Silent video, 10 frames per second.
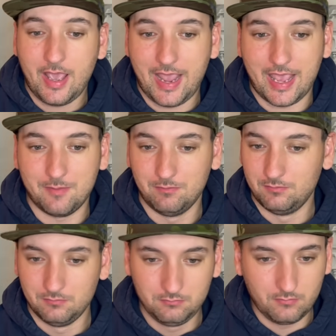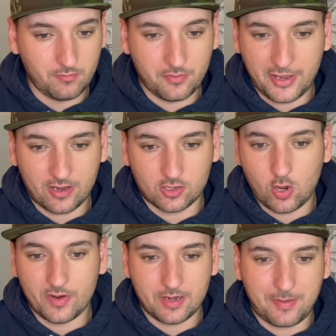And they're
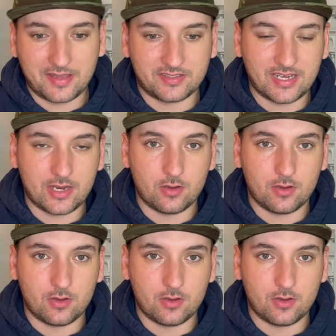going to Penn State,